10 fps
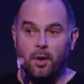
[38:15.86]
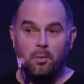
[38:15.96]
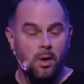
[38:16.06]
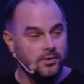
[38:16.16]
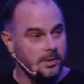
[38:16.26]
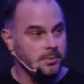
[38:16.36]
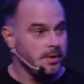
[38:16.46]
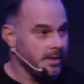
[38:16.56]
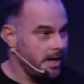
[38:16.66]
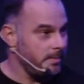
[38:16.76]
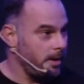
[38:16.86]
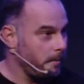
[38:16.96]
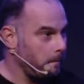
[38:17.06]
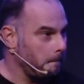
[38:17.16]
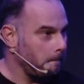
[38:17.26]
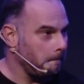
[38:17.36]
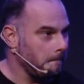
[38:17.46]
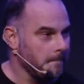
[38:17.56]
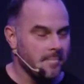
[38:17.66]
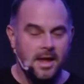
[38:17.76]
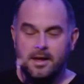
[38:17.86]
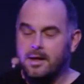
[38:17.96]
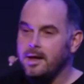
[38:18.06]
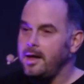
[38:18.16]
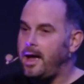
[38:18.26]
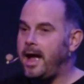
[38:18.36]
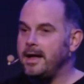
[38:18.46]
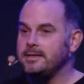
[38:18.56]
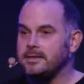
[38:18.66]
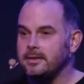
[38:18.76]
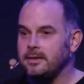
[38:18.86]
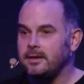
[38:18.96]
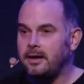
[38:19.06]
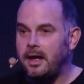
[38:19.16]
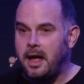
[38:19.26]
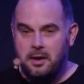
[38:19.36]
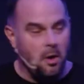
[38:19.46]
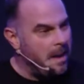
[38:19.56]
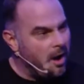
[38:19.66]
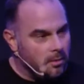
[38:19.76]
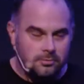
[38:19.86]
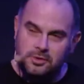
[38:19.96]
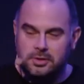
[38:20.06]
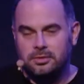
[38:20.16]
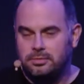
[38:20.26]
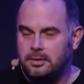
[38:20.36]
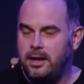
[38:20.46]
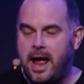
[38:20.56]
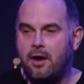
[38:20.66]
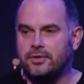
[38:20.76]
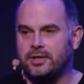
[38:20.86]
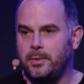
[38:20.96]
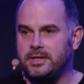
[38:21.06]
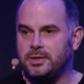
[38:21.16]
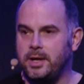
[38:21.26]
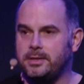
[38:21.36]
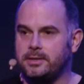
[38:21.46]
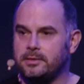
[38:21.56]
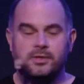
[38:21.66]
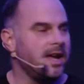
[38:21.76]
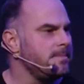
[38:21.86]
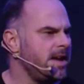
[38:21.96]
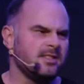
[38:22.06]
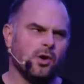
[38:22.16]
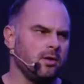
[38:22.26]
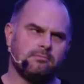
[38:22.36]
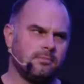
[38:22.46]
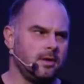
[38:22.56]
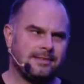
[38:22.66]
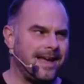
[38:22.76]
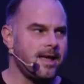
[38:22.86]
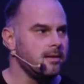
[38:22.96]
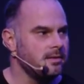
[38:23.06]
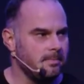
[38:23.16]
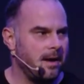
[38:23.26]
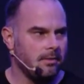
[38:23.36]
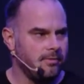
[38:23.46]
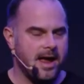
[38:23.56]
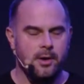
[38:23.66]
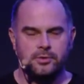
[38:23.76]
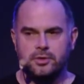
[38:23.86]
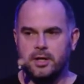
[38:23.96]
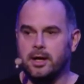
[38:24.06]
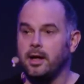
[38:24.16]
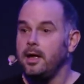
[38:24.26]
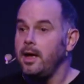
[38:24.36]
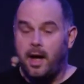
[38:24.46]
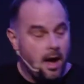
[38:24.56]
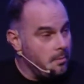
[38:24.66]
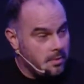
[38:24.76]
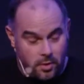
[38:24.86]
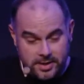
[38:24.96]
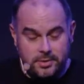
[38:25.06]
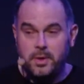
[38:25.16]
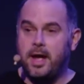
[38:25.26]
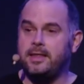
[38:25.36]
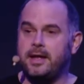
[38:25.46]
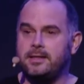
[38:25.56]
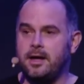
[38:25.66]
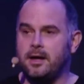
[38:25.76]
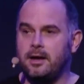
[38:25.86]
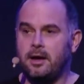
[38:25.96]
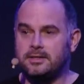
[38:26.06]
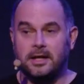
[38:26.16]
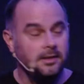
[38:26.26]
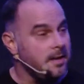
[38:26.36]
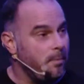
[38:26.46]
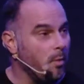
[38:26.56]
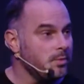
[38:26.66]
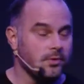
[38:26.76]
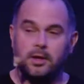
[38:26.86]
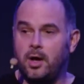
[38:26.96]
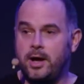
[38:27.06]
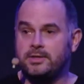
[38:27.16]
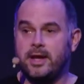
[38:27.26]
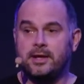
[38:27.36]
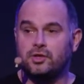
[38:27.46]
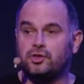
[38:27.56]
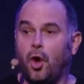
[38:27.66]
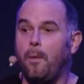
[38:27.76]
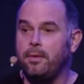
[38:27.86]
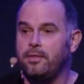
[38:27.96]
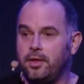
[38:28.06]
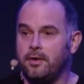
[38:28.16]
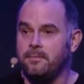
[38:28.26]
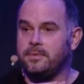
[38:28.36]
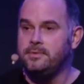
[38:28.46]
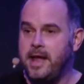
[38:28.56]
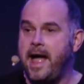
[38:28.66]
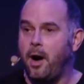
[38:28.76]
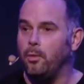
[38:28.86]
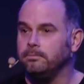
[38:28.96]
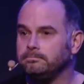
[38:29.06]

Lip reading: to Bob whilst they were doing the game day. And got about an hour or so into it, because a game day is not a day. It's about 3 hours usually. Got into it, and then suddenly Bob was on the line saying, stop them now.